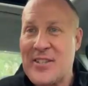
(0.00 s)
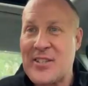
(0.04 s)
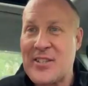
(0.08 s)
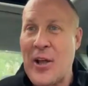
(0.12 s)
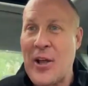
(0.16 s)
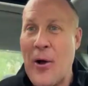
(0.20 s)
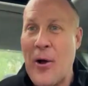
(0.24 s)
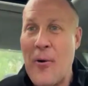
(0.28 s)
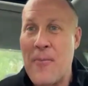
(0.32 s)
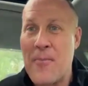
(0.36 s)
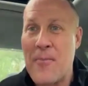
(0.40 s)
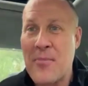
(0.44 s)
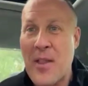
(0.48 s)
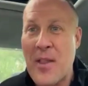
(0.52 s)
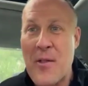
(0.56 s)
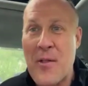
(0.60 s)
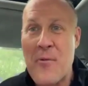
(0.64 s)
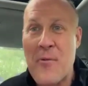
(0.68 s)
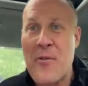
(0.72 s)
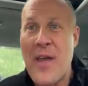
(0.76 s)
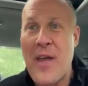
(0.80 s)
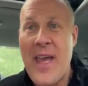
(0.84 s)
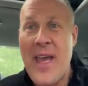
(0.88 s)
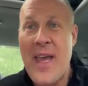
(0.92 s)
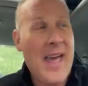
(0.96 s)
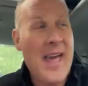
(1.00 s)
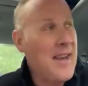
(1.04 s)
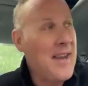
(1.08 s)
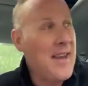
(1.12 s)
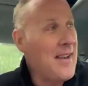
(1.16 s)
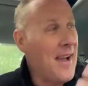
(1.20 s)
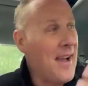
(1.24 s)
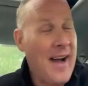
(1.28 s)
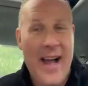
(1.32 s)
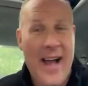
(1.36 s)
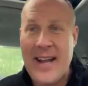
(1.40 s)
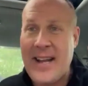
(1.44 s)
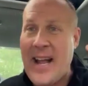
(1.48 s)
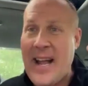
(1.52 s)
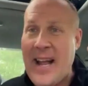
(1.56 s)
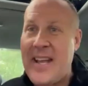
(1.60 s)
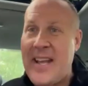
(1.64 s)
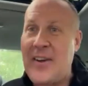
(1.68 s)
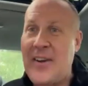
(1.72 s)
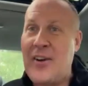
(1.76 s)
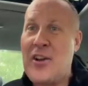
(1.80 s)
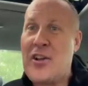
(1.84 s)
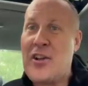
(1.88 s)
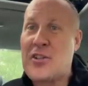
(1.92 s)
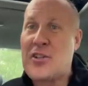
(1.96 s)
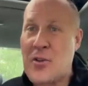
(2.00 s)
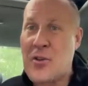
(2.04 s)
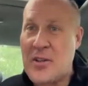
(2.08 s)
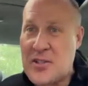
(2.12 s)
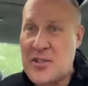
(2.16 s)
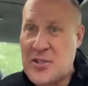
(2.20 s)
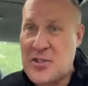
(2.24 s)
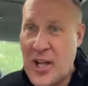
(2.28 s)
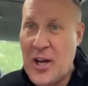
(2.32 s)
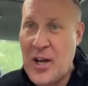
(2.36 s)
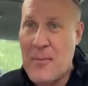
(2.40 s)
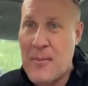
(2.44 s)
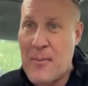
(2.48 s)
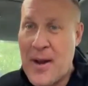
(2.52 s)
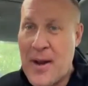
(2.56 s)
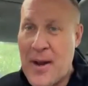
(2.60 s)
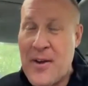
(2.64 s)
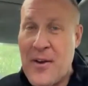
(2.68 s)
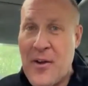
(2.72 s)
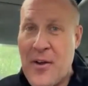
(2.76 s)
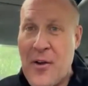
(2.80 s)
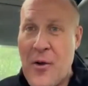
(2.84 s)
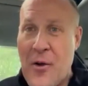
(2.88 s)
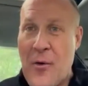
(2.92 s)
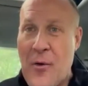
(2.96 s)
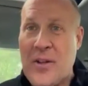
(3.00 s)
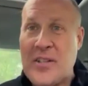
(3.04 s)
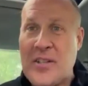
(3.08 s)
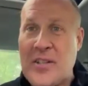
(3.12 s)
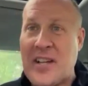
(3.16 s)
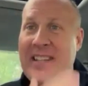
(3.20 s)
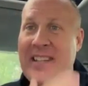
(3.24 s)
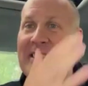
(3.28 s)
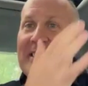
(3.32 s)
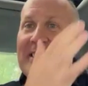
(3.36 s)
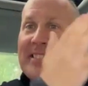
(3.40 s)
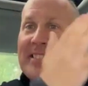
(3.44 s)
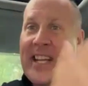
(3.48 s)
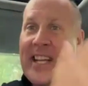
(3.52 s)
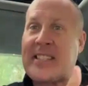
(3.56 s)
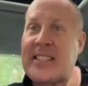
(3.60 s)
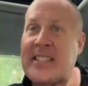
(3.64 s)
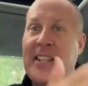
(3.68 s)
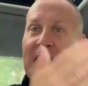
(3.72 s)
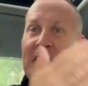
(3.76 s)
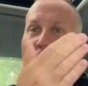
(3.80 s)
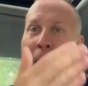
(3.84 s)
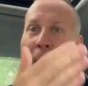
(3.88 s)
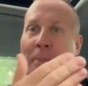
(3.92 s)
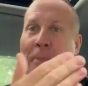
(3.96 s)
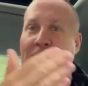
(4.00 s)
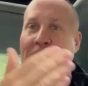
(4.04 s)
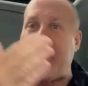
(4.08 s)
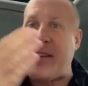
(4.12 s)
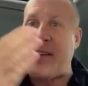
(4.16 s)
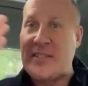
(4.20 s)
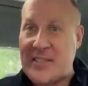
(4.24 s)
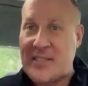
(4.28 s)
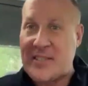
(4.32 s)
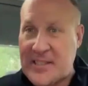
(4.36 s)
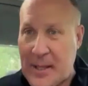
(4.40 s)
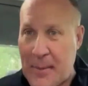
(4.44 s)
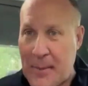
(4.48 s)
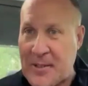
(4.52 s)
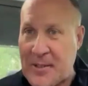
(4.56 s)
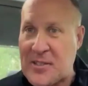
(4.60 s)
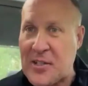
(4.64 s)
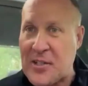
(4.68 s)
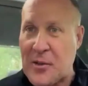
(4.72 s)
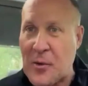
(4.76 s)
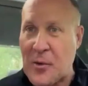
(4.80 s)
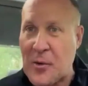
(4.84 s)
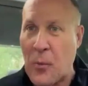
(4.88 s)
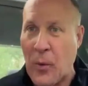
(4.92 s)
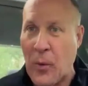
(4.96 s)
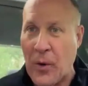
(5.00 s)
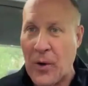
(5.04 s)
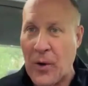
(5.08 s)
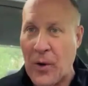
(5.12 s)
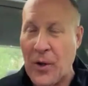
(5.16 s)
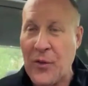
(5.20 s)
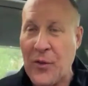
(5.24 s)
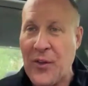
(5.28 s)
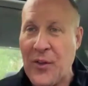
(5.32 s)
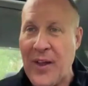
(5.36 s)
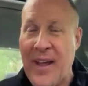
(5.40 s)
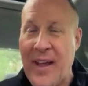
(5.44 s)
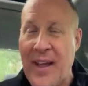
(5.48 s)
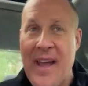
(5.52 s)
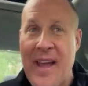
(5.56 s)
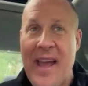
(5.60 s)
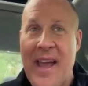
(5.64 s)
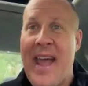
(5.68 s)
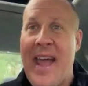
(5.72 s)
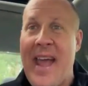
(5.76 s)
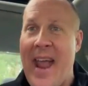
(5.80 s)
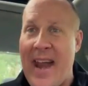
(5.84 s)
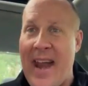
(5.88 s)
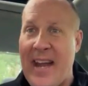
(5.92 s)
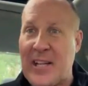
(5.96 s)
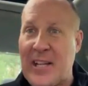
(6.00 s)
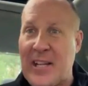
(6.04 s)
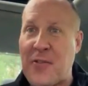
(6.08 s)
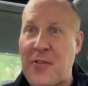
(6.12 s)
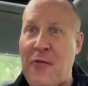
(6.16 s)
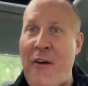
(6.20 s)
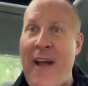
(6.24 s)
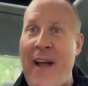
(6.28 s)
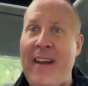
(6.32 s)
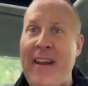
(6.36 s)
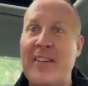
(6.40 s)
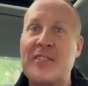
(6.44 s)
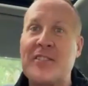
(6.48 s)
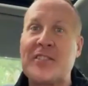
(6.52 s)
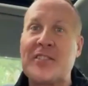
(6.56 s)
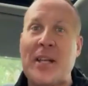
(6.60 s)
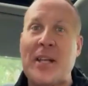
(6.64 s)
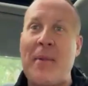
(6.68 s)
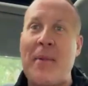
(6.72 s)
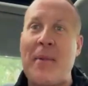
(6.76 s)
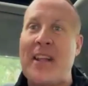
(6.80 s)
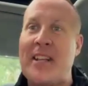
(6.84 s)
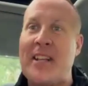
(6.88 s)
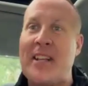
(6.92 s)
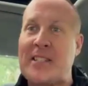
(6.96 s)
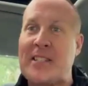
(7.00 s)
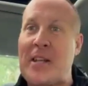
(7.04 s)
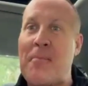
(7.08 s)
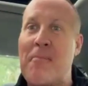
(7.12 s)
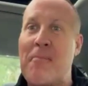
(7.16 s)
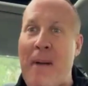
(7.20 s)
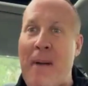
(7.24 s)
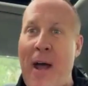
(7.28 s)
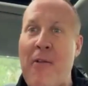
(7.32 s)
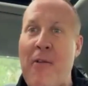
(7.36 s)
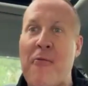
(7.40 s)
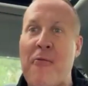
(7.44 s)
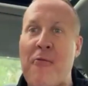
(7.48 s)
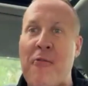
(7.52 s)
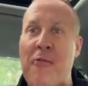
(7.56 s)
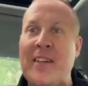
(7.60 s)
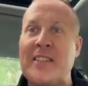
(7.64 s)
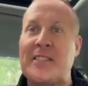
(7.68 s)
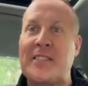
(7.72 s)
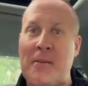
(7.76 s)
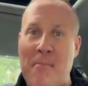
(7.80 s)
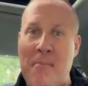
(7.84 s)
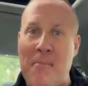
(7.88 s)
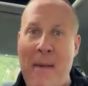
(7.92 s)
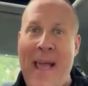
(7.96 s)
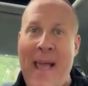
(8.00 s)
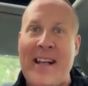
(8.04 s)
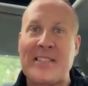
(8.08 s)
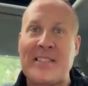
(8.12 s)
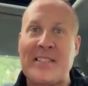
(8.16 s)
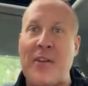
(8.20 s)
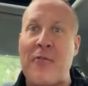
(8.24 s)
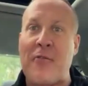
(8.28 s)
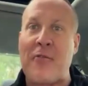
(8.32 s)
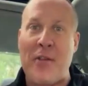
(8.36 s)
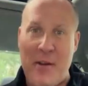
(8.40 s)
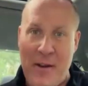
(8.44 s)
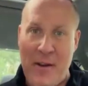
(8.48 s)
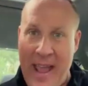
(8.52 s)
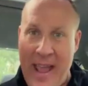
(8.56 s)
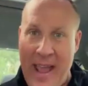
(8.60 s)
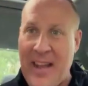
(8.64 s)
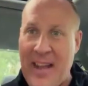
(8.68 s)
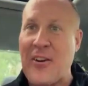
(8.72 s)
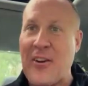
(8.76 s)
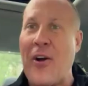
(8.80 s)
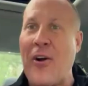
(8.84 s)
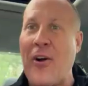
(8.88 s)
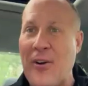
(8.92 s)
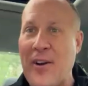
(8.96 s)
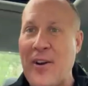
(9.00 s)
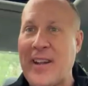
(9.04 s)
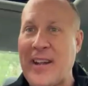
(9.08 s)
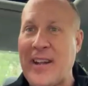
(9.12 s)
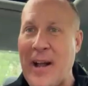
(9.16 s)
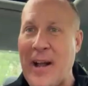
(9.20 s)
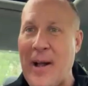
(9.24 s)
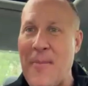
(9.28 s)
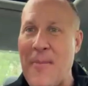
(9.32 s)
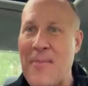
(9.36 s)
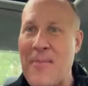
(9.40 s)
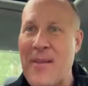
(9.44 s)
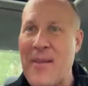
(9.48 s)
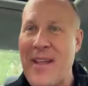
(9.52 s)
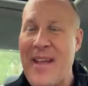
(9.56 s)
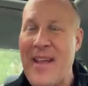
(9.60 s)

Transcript: Wow. So then I got introduced to a gentleman who has done six of the top seven summits in the world. And his final summit is in Mount Vinson Massif in Antarctica.